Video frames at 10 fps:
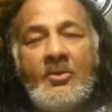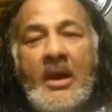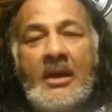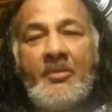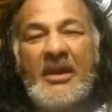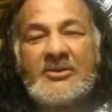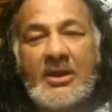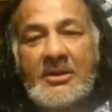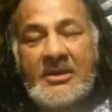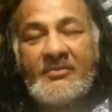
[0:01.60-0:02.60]
Well, a
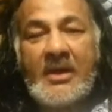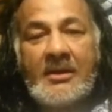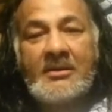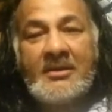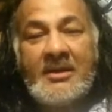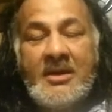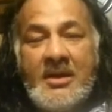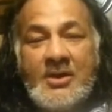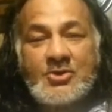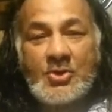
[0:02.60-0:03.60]
pleasant good evening.
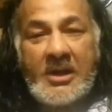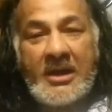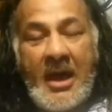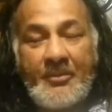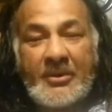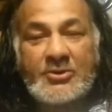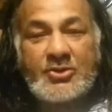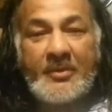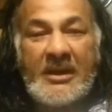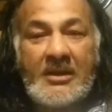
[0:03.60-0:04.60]
Today happens
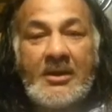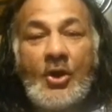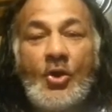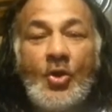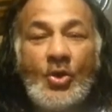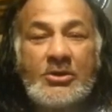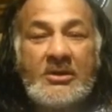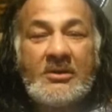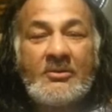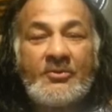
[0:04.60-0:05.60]
to be Good
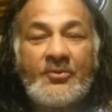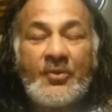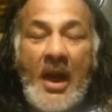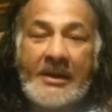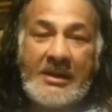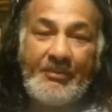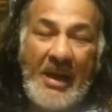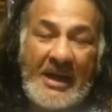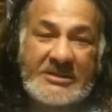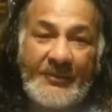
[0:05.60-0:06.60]
Friday,
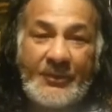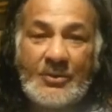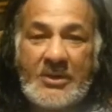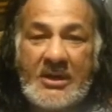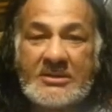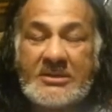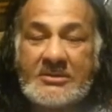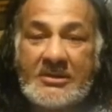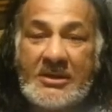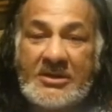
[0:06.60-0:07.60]
past a few days, and
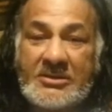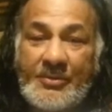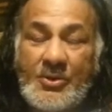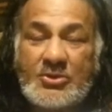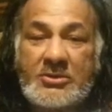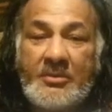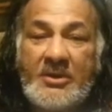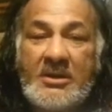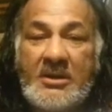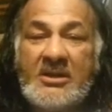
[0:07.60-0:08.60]
today is supposed to
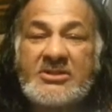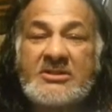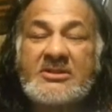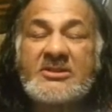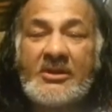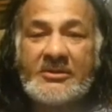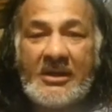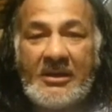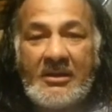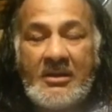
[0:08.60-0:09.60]
be Easter
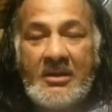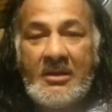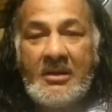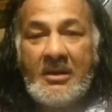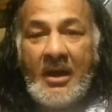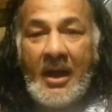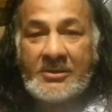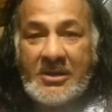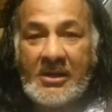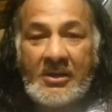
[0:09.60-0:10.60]
Sunday, a
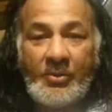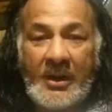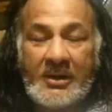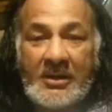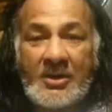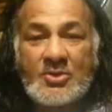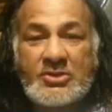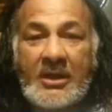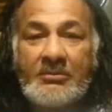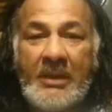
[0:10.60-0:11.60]
day when an
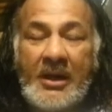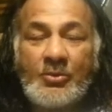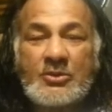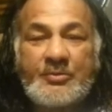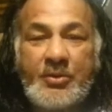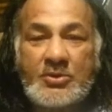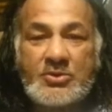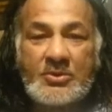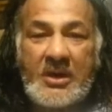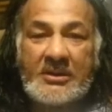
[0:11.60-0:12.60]
innocent man was put
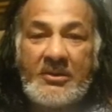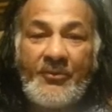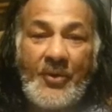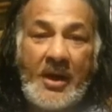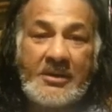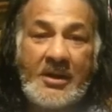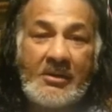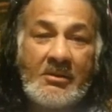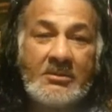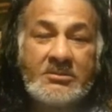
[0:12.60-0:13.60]
to death the Friday
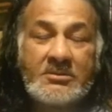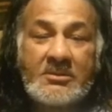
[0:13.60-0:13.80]
ago,